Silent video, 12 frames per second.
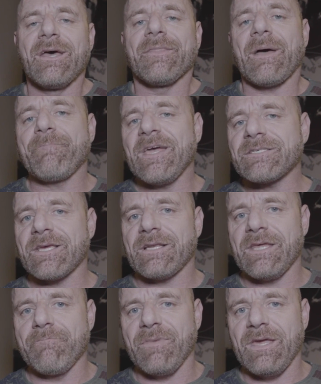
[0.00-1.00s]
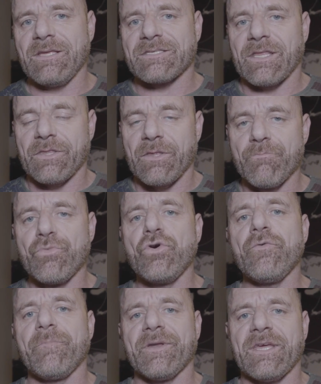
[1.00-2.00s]
That basically means that the
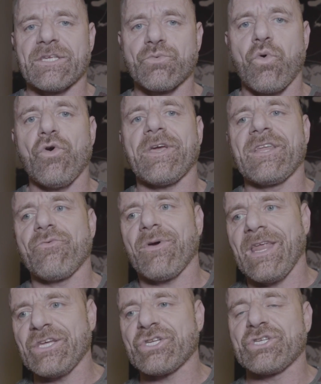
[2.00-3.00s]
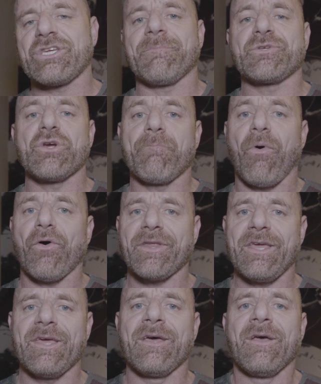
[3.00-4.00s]
movement is working in relationship to your
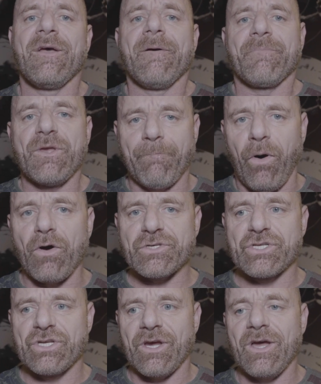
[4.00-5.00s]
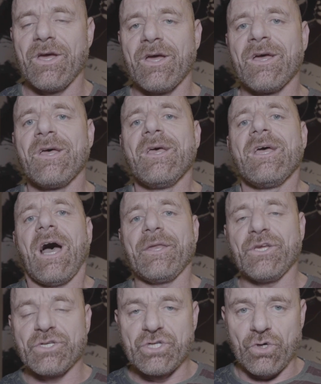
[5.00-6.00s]
body, your posture,
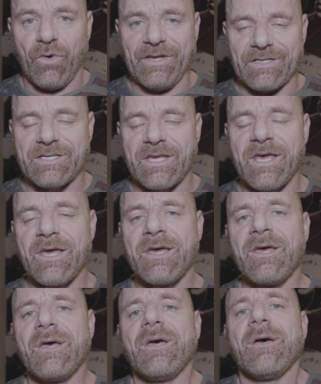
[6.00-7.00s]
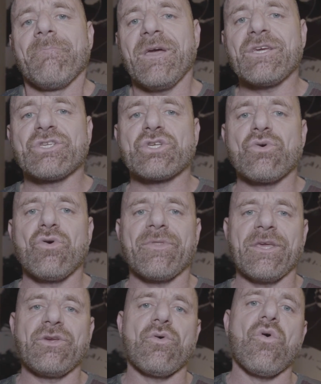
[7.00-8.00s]
and your joints. Making sure
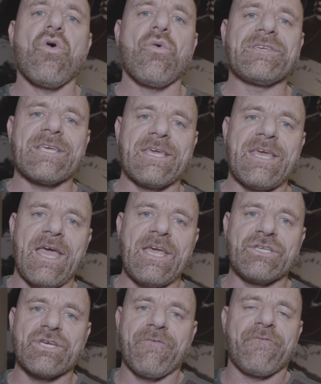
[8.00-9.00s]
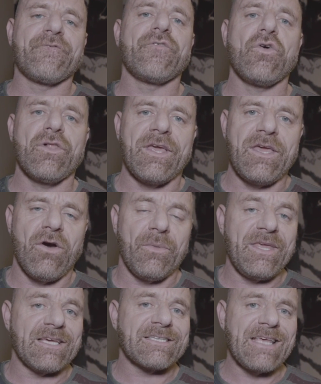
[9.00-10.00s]
that you're always engaging fully
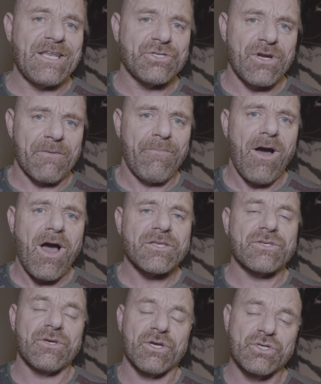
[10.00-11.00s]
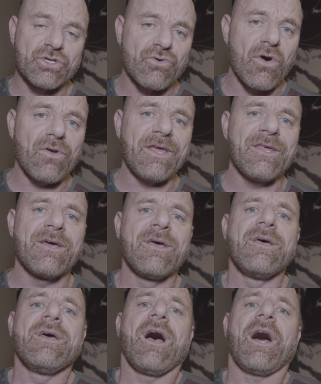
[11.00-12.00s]
on the eccentric part, so you're controlling,
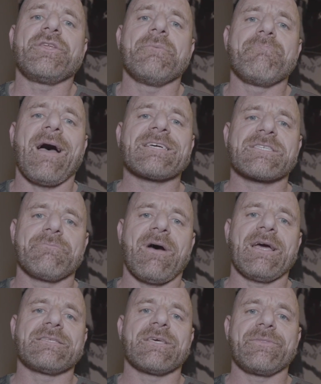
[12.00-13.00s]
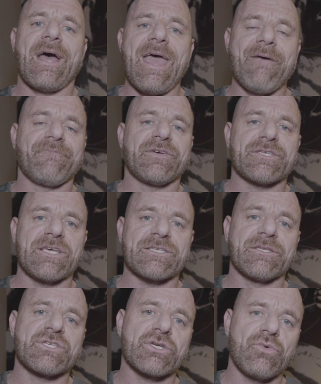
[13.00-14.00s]
and you're maximizing that
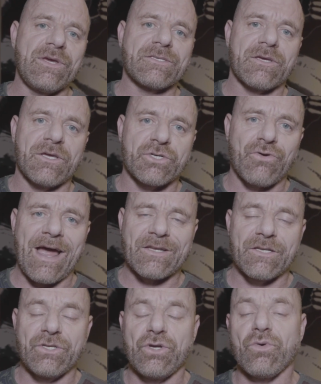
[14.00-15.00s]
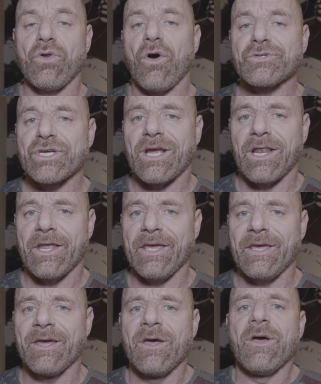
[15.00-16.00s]
emphasis and squeeze and contract and
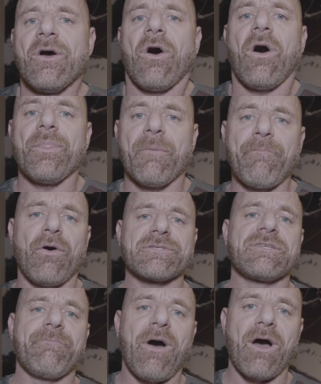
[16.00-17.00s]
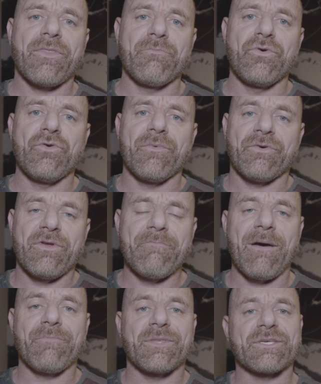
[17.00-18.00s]
neurologically on the positive part of the movement.
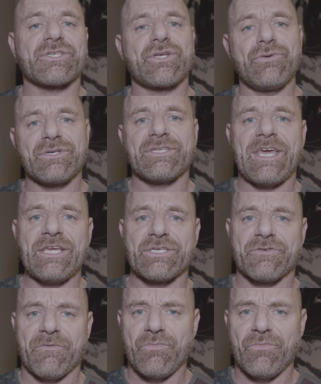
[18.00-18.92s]
Remember, there's 2 stages of